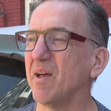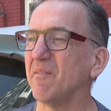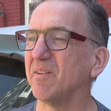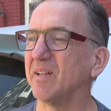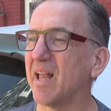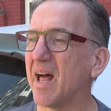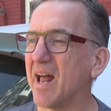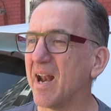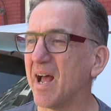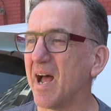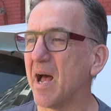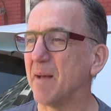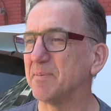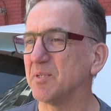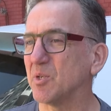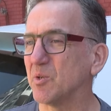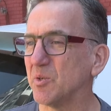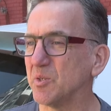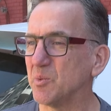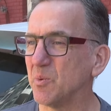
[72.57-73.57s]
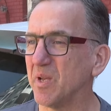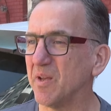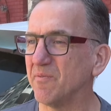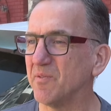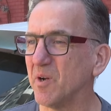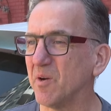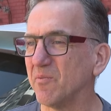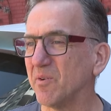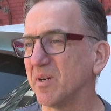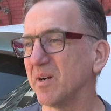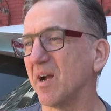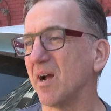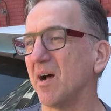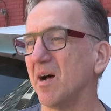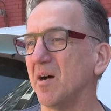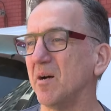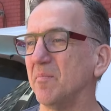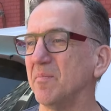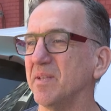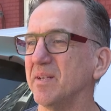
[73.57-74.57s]
have a lot of obstacles we have to
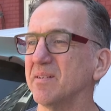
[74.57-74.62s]
overcome.